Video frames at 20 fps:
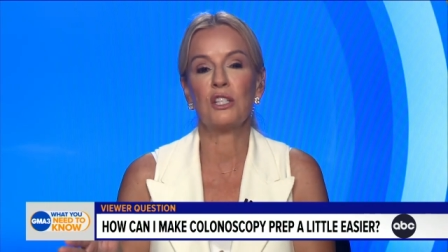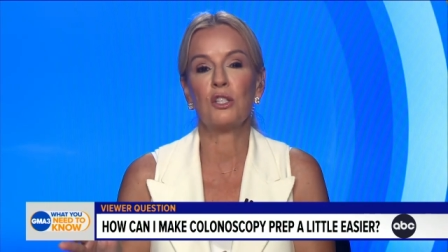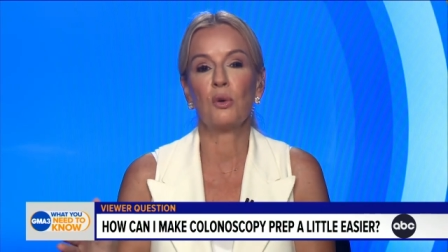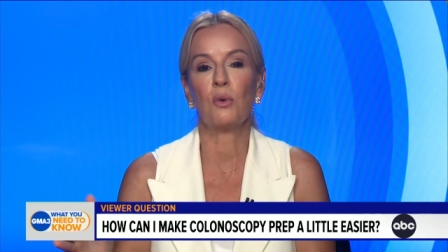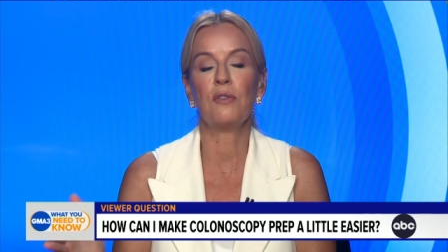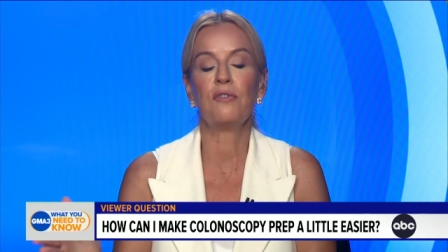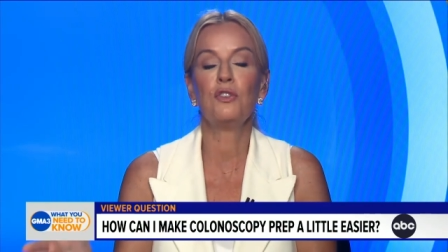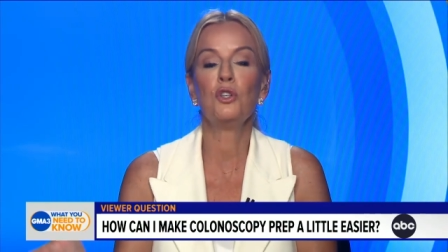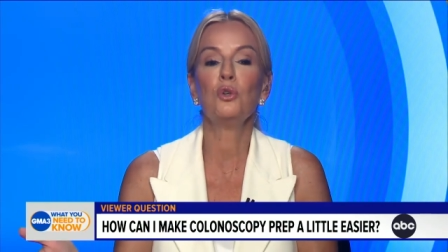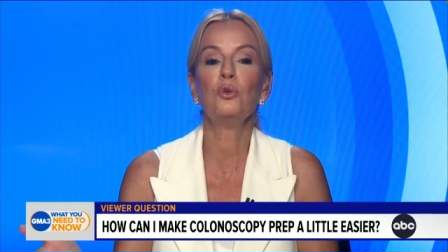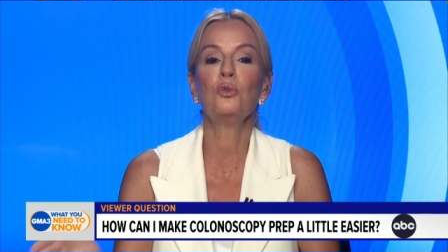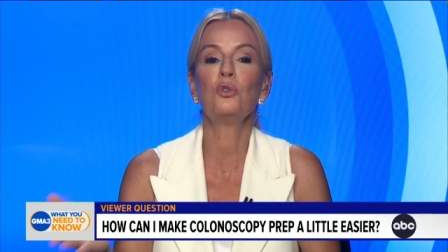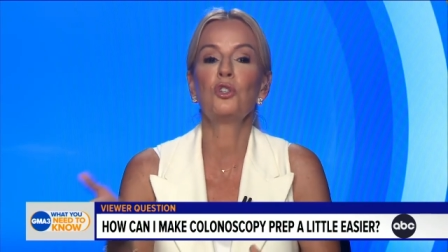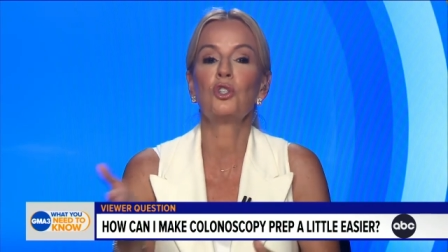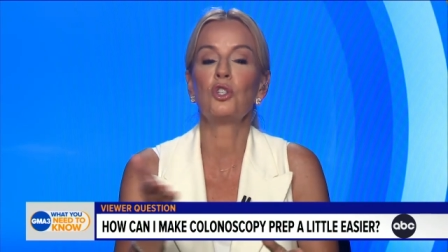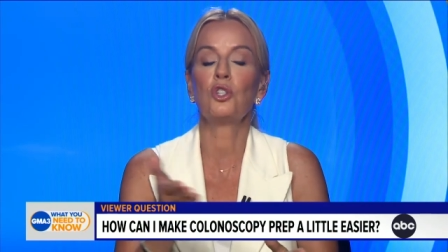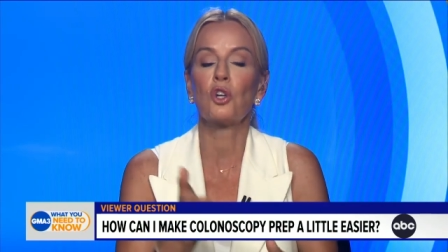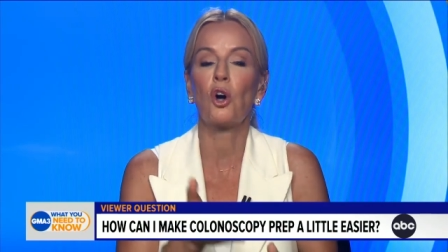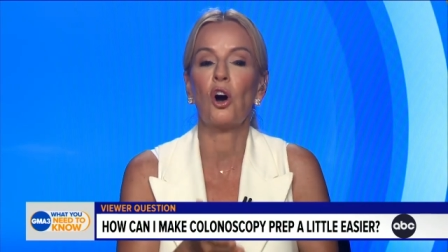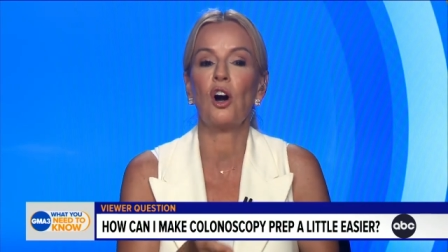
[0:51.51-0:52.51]
So if you
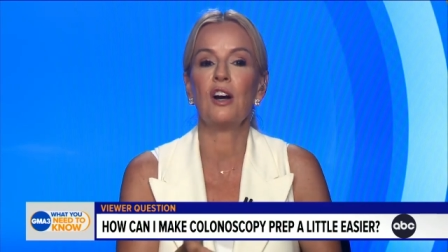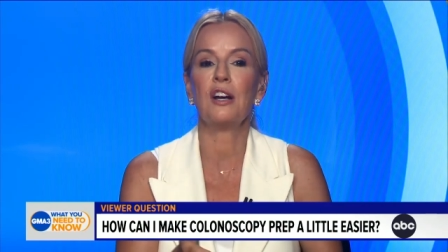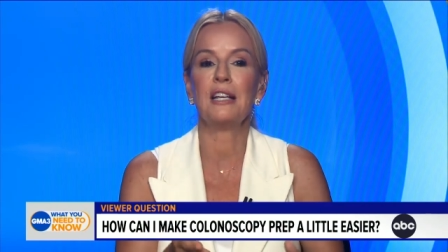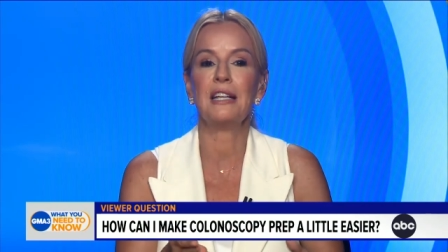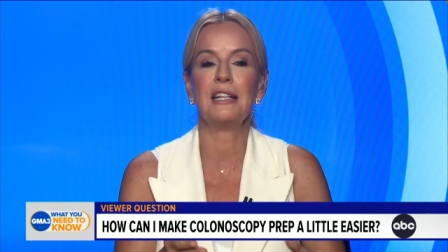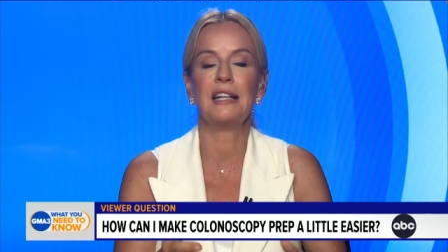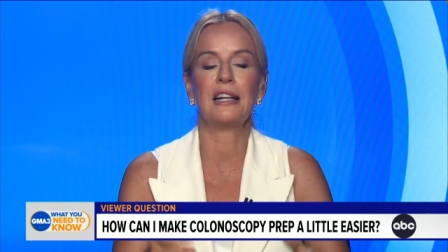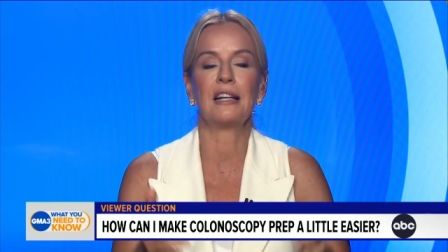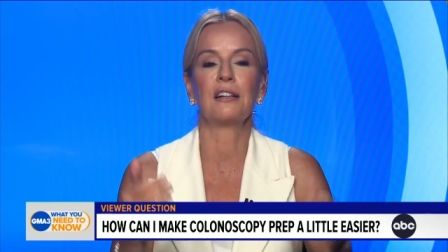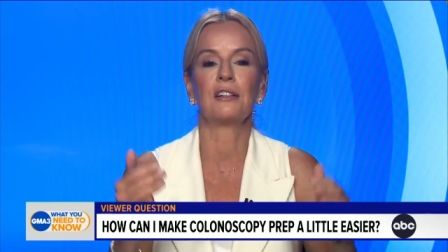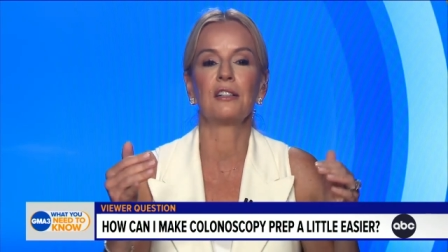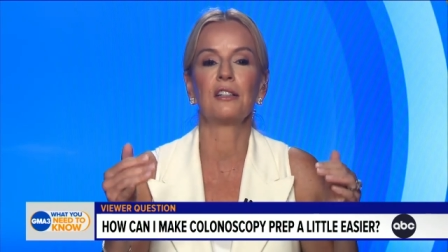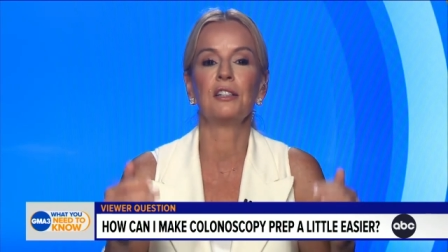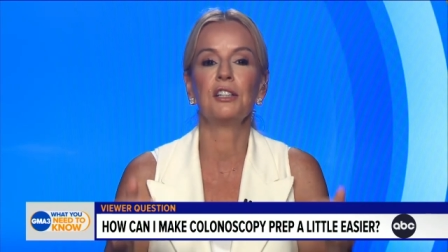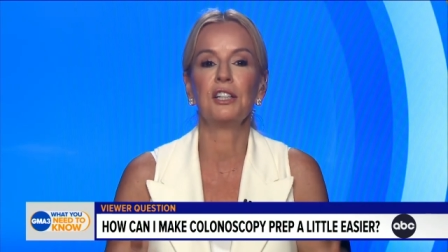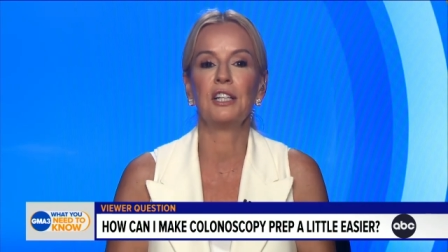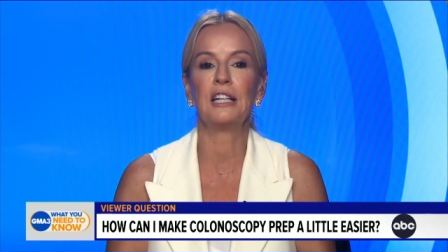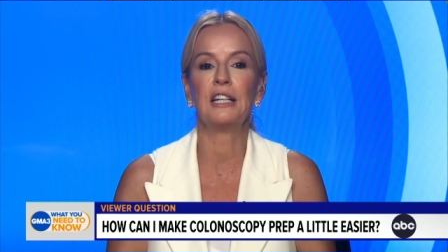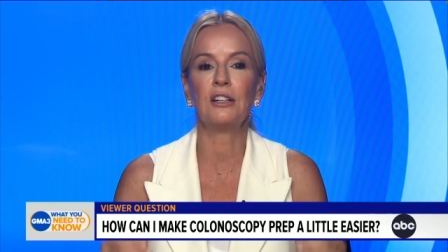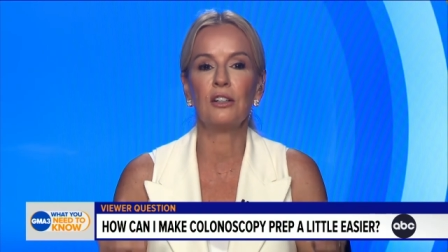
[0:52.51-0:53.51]
start eating a
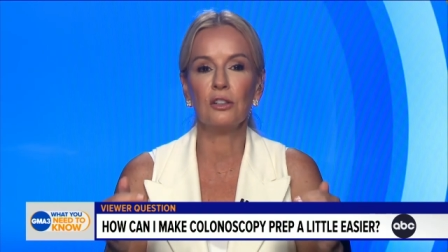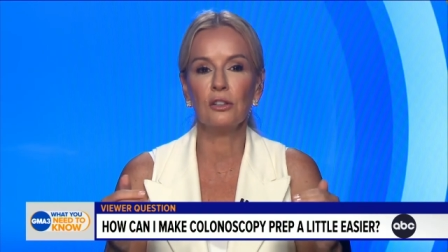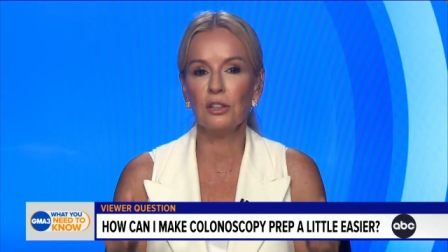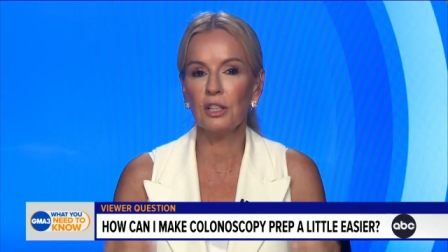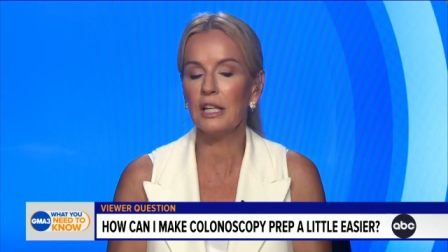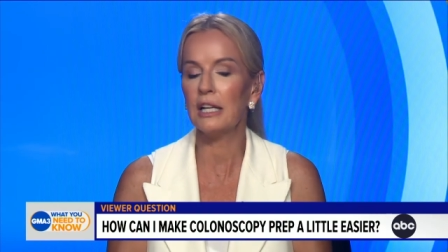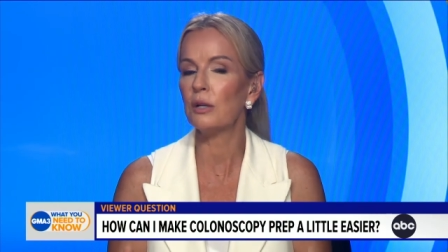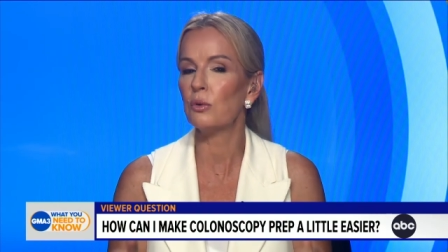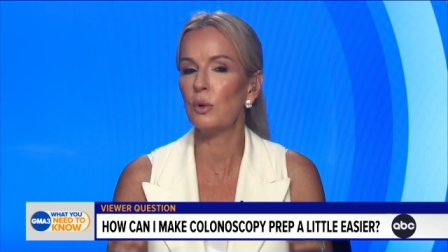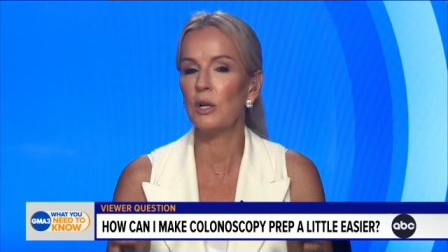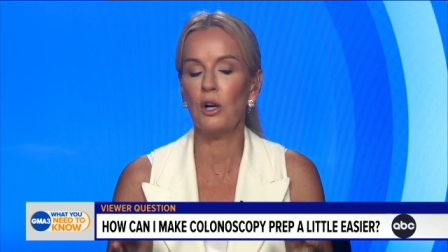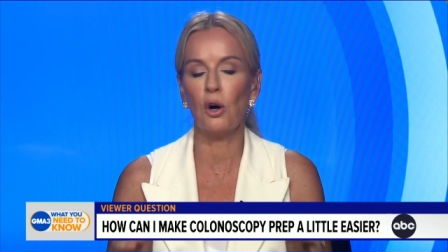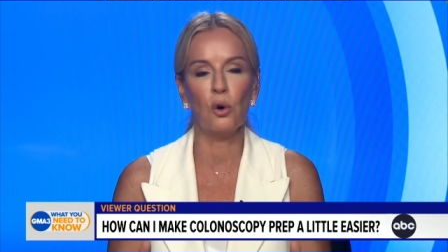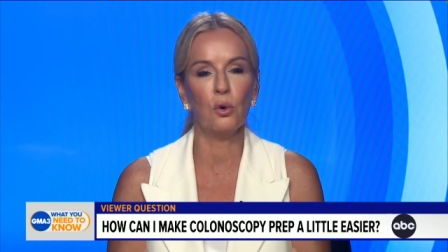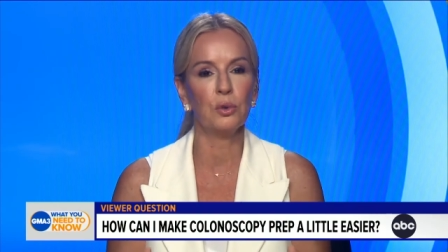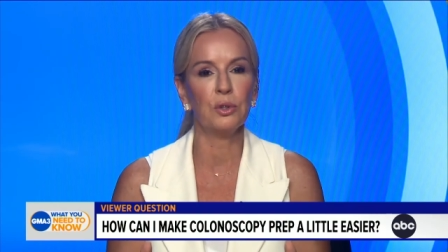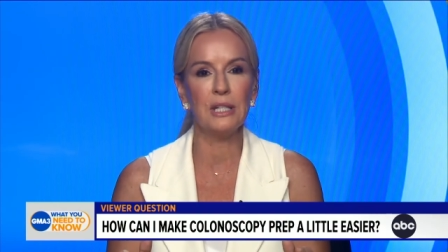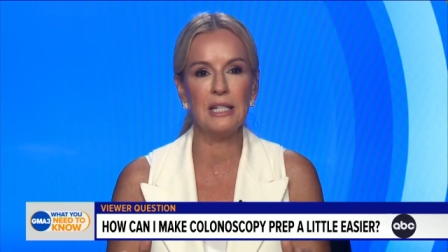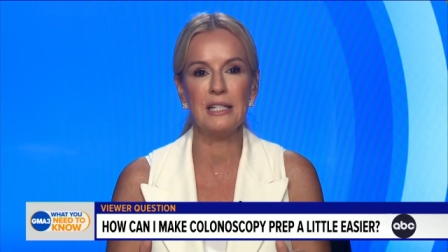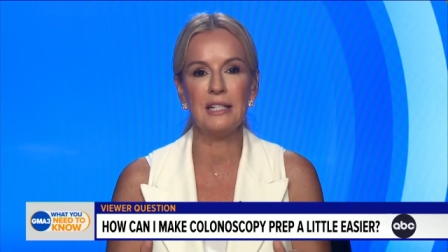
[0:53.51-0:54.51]
clear liquid
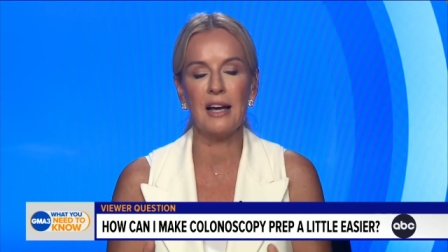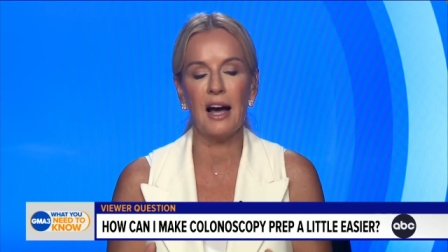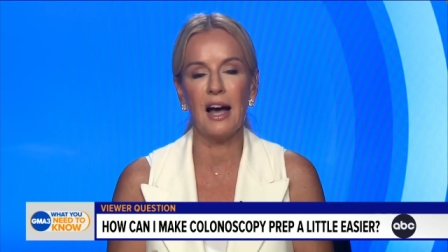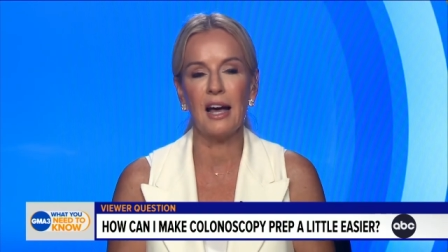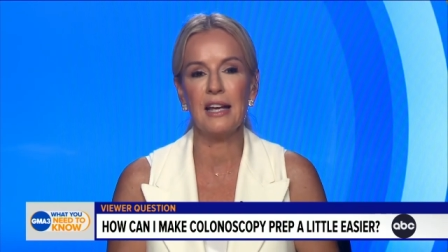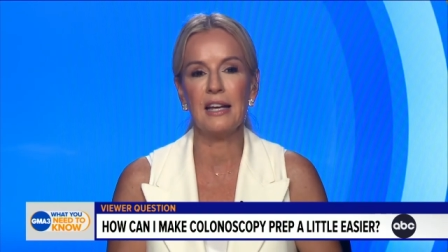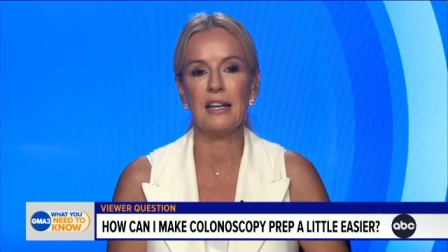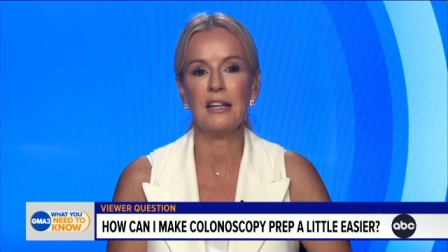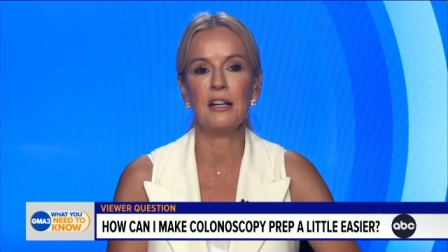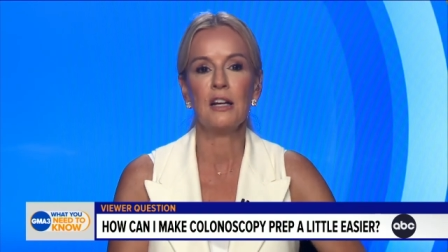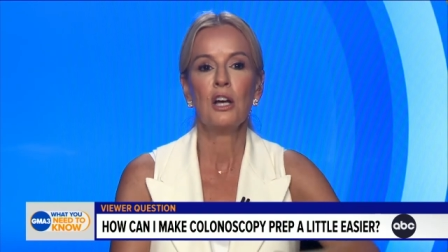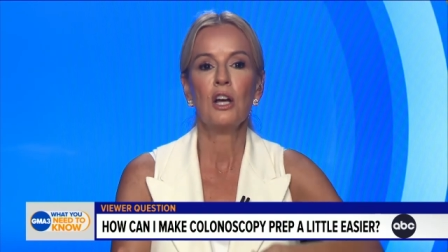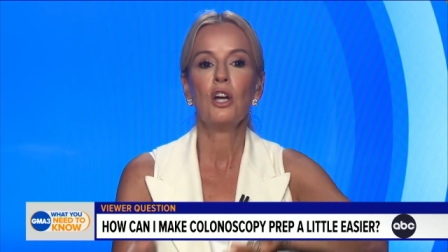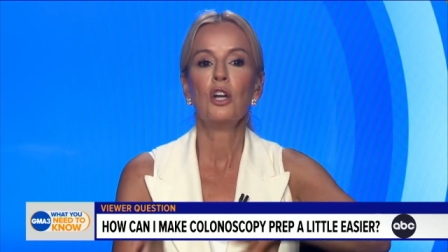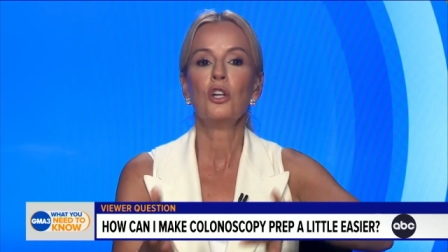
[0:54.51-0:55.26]
only diet